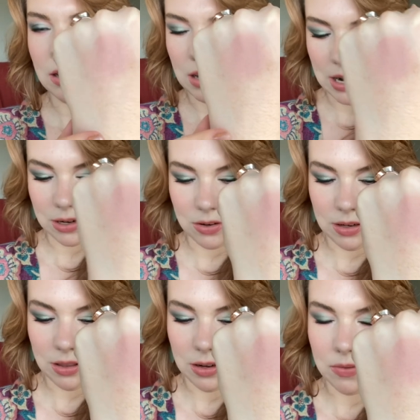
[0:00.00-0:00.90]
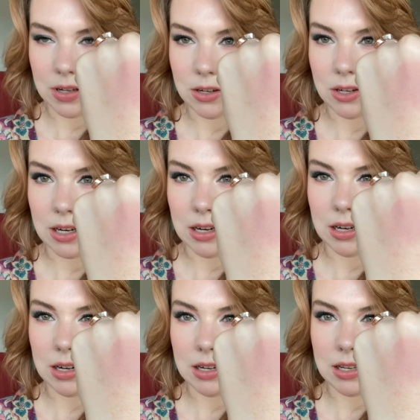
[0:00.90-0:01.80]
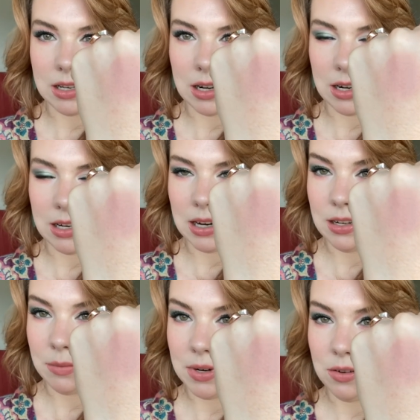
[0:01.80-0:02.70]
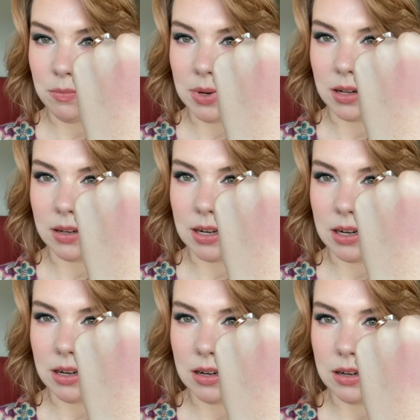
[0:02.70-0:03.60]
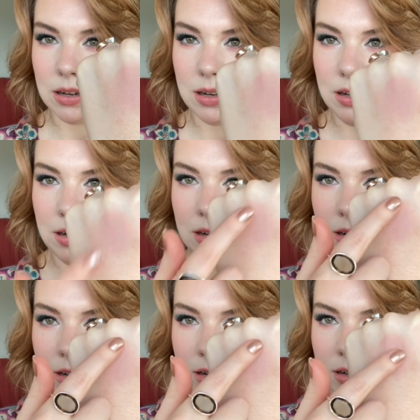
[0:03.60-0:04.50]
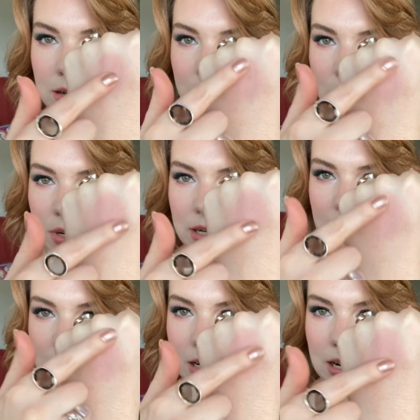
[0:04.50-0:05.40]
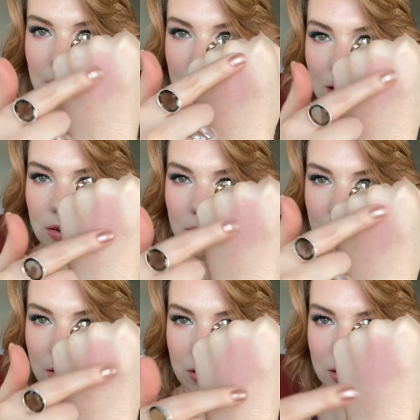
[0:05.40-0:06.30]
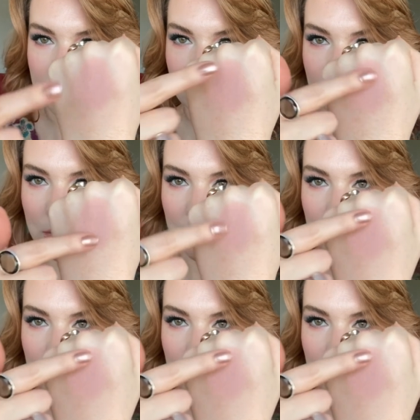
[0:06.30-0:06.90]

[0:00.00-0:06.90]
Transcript: I actually love this shade. It's uh, It takes a bit of building, but you can get there or you can just start with